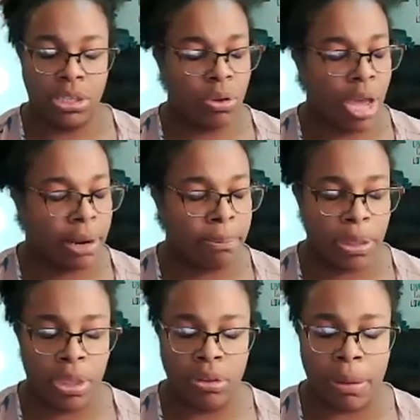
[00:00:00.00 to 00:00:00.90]
You got to
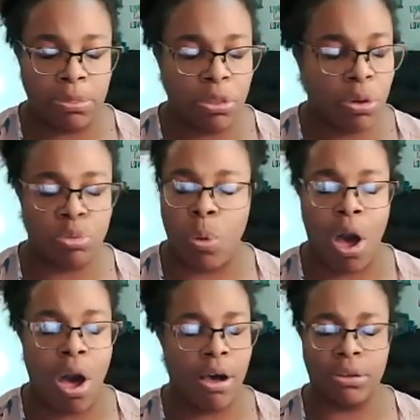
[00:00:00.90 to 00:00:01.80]
build up those
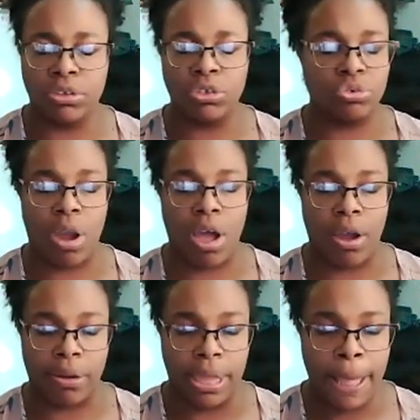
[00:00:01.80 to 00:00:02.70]
walls
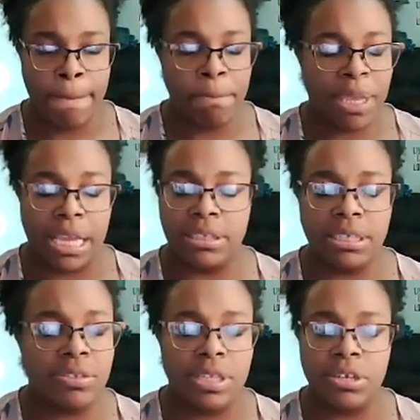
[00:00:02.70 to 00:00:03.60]
strong because
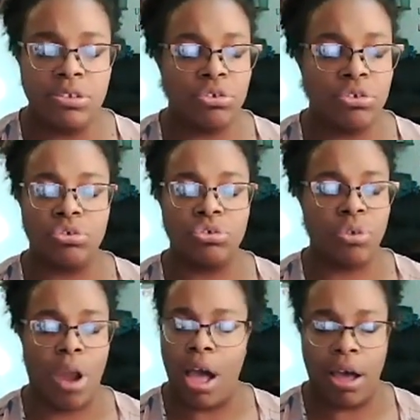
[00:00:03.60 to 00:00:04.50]
he sees you
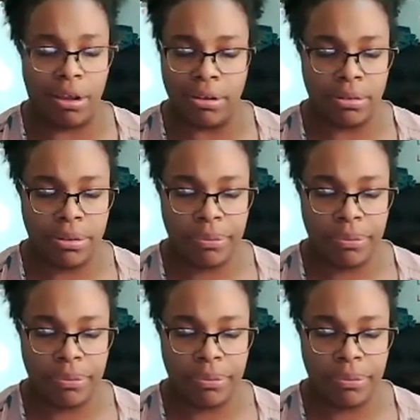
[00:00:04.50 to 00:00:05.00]
strong.